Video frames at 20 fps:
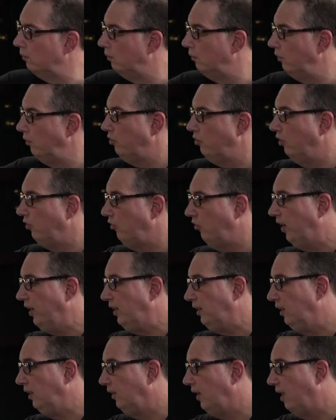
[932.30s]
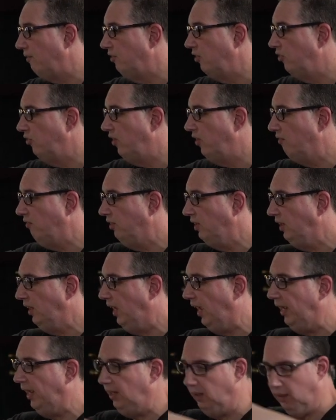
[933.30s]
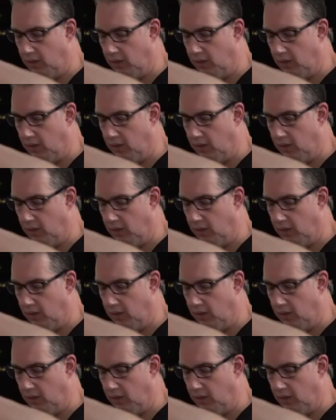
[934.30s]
just like the 1178.